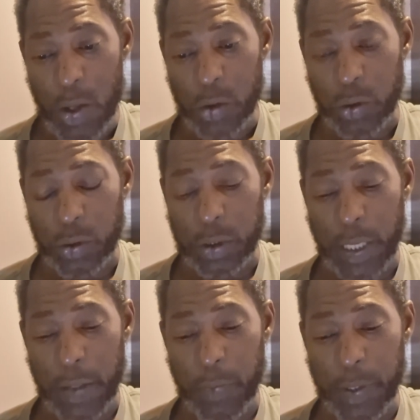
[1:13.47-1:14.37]
So
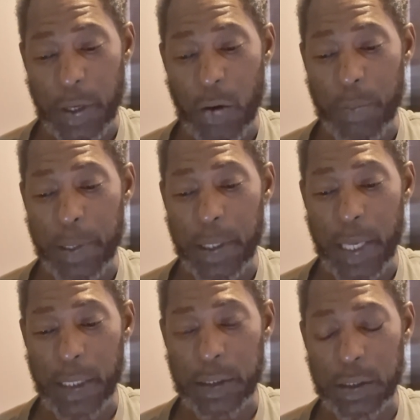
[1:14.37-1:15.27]
today we gonna be in
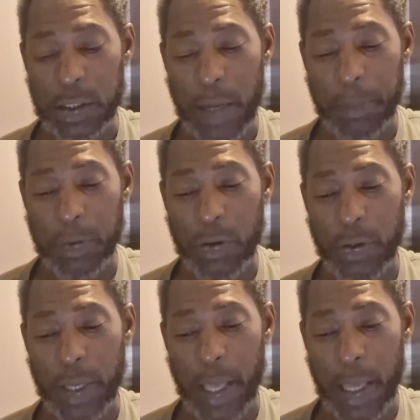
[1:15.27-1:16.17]
Exodus chapter
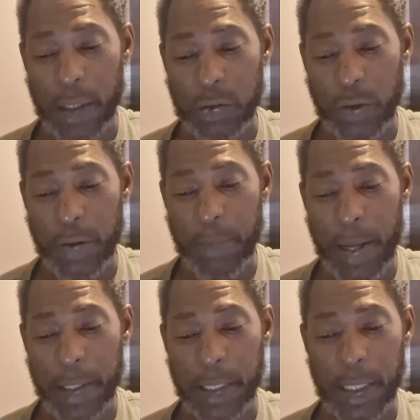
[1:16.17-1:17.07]
38. So
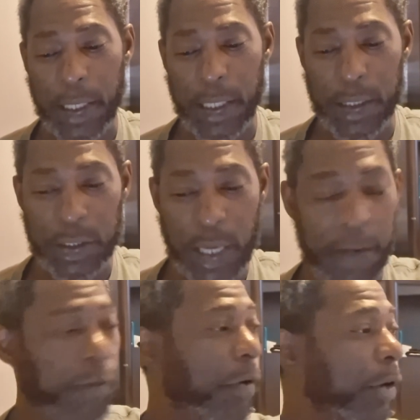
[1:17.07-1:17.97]
everybody get their King
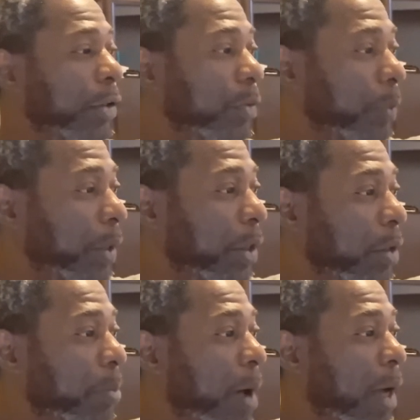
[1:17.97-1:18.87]
James version with the
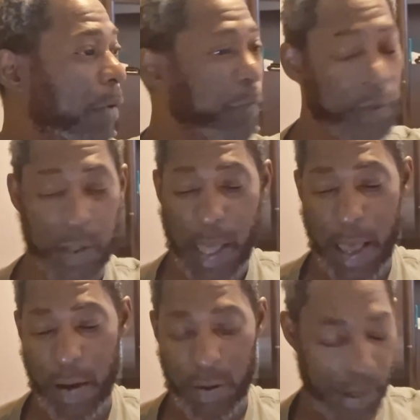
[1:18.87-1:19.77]
Apocrypha
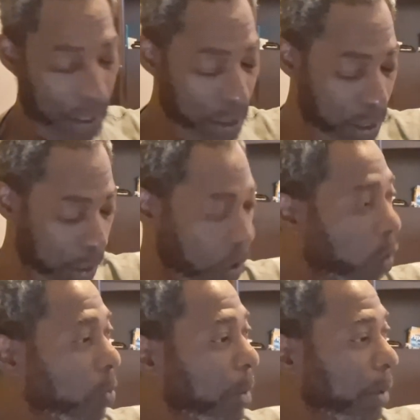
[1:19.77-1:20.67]
out and
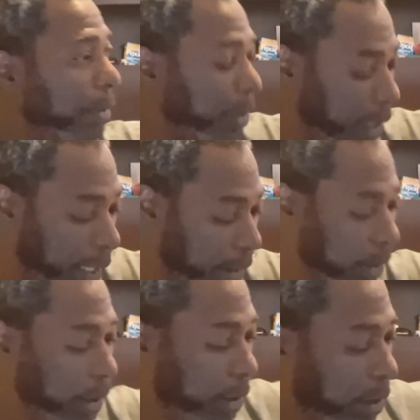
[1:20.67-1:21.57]
open up to
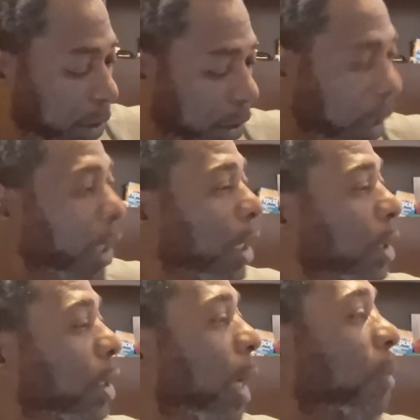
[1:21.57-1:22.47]
Exodus
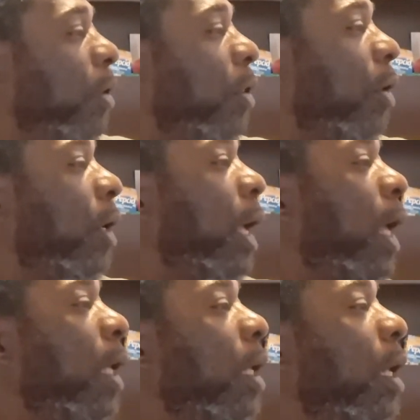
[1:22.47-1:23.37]
chapter
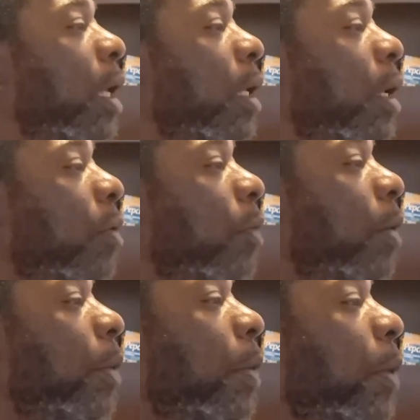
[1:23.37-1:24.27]
38. And that's where
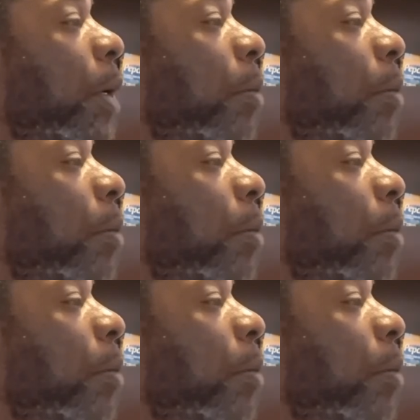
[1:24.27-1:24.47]
we will